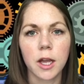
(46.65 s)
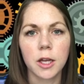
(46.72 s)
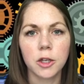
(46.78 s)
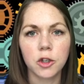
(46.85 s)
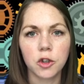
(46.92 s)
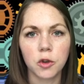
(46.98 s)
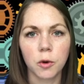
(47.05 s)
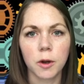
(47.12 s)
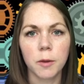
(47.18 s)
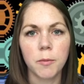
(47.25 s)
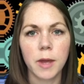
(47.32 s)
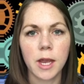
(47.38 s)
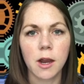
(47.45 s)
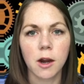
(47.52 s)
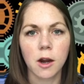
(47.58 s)
enjoy
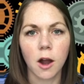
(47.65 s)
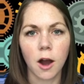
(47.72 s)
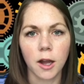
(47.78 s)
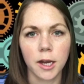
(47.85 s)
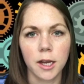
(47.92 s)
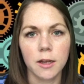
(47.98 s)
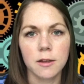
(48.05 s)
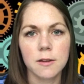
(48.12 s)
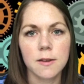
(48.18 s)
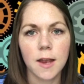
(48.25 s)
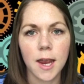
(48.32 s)
being our audience,